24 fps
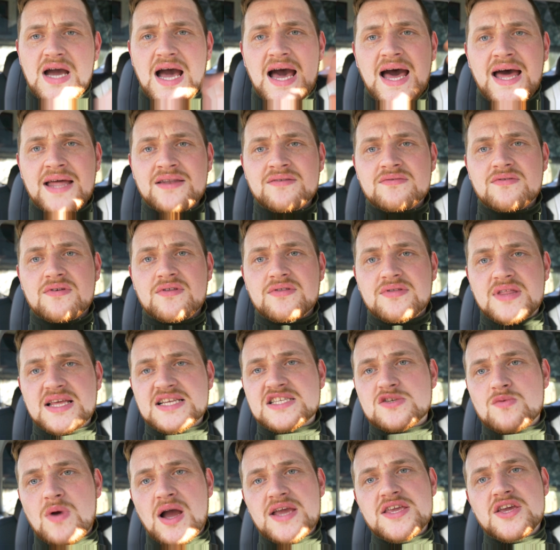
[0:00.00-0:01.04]
And
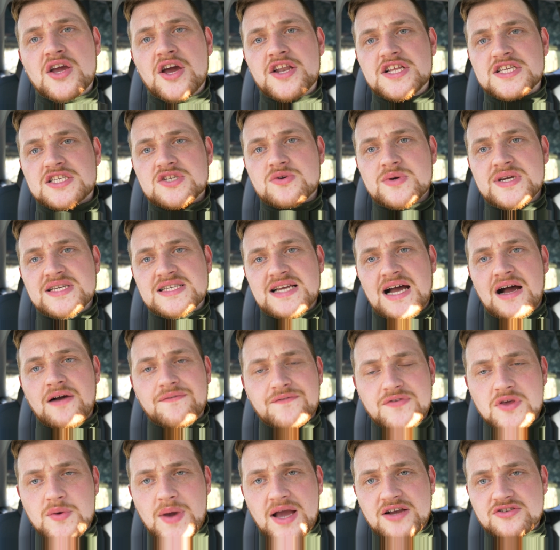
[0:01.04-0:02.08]
this way you're going to squeeze out a
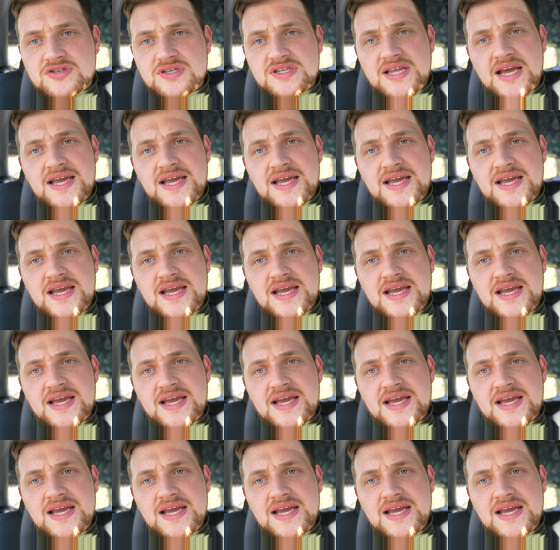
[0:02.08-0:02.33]
few extra